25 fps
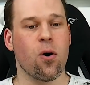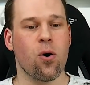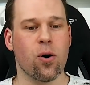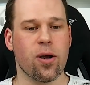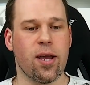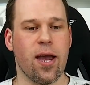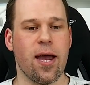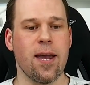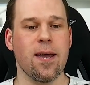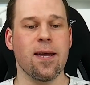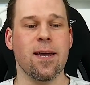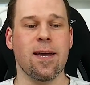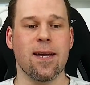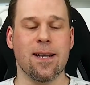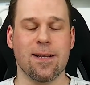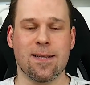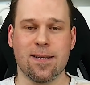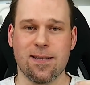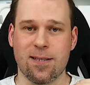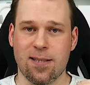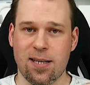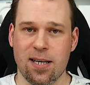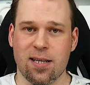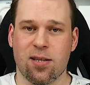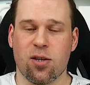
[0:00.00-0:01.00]
Okay,
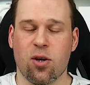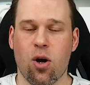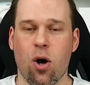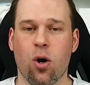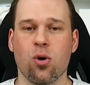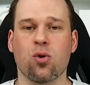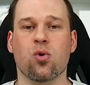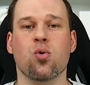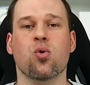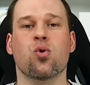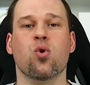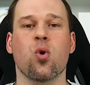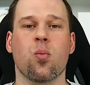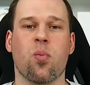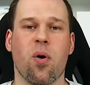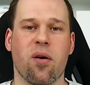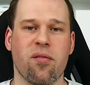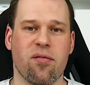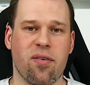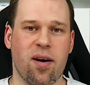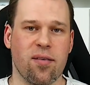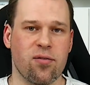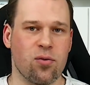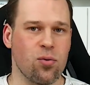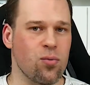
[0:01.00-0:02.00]
it did go to
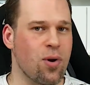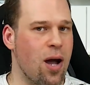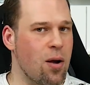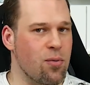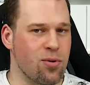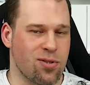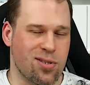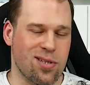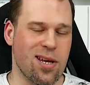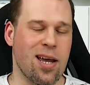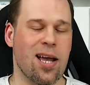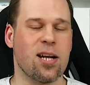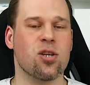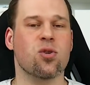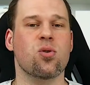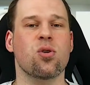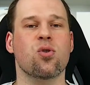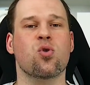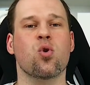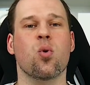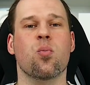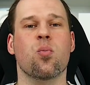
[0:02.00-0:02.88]
2.52, I would say actually